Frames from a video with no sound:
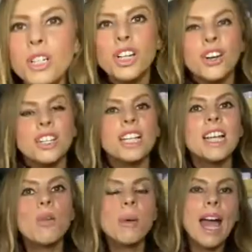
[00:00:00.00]
have cut a
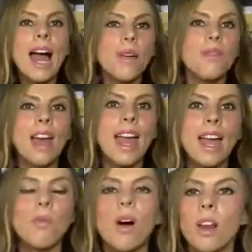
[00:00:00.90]
little bit out
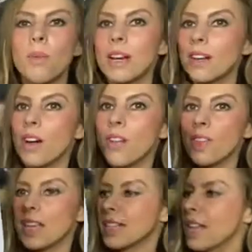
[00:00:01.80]
there while I went and got
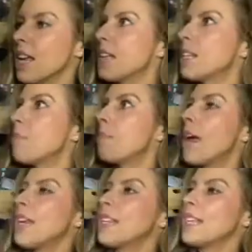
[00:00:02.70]
this. So
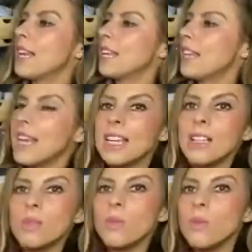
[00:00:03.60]
basically,
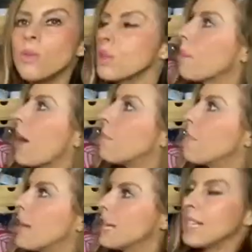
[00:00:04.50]
here's all the pattern
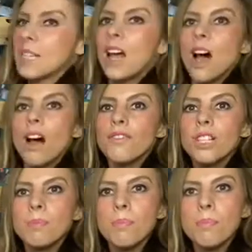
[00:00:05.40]
pieces. I've
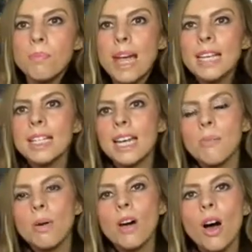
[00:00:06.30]
just basically
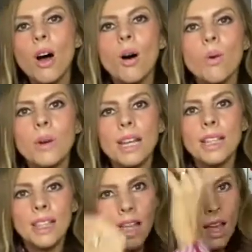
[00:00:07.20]
put a hole
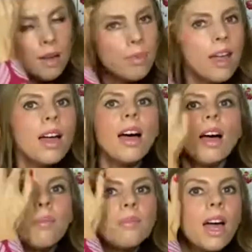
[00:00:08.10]
in them
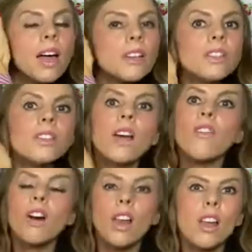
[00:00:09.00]
um, that I, I've
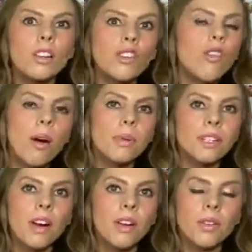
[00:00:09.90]
got like a
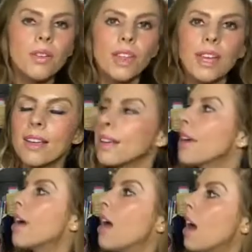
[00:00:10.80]
dial thing.
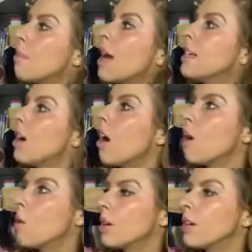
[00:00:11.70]
I made a
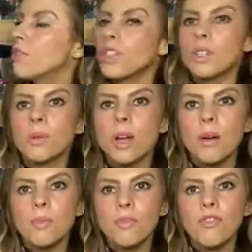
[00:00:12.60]
hole and I've just
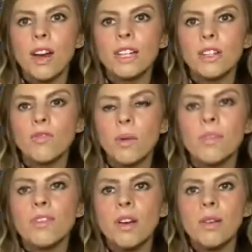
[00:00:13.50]
threaded a
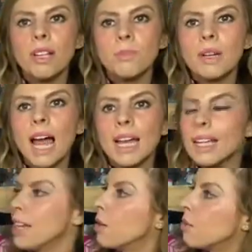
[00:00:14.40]
ribbon through and it's been
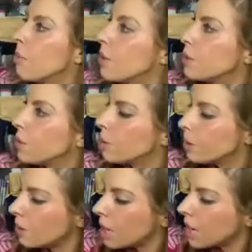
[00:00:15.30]
hanging up on my
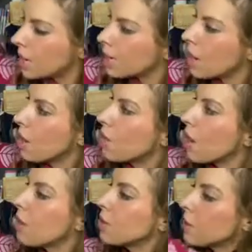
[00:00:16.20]
door. So
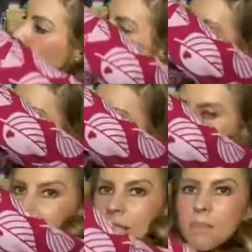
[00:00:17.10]
those are all the
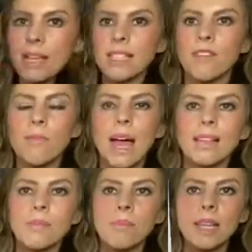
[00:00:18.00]
big massive
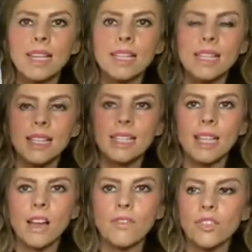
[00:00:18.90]
pattern pieces
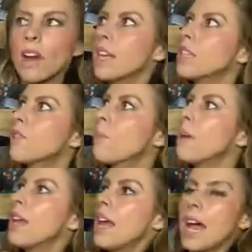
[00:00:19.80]
that I've traced from
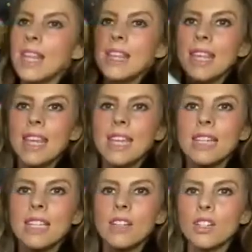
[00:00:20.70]
and
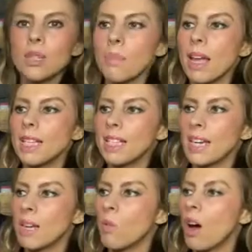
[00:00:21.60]
these are just
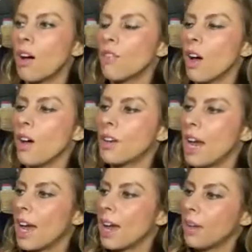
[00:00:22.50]
basically what I've got
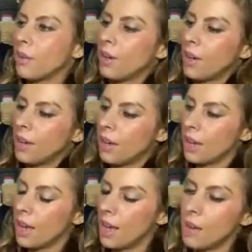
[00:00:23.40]
now.
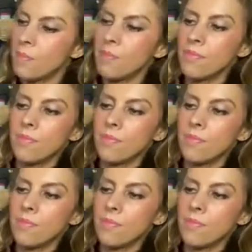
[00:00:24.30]
Um,